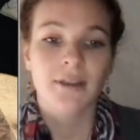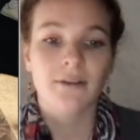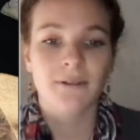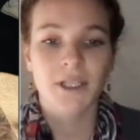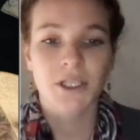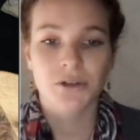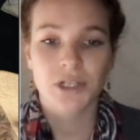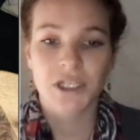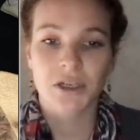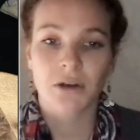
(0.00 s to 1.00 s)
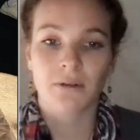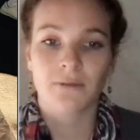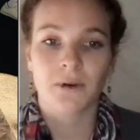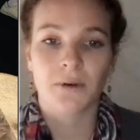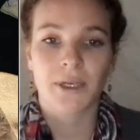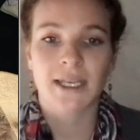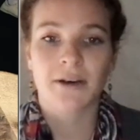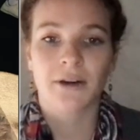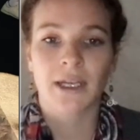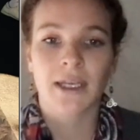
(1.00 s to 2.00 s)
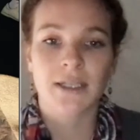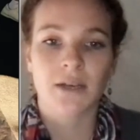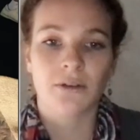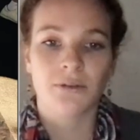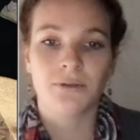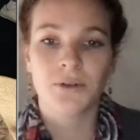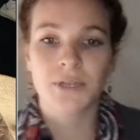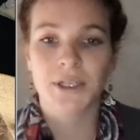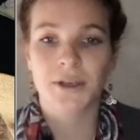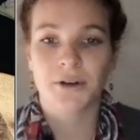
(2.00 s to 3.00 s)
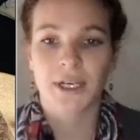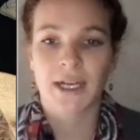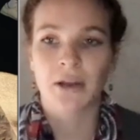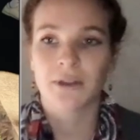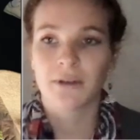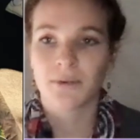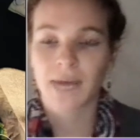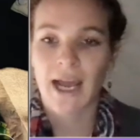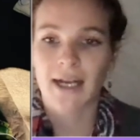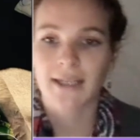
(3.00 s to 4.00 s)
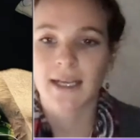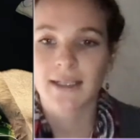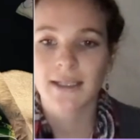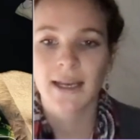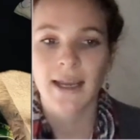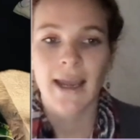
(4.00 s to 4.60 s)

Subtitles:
The fifth strategic focus area is on food security and healthy food access.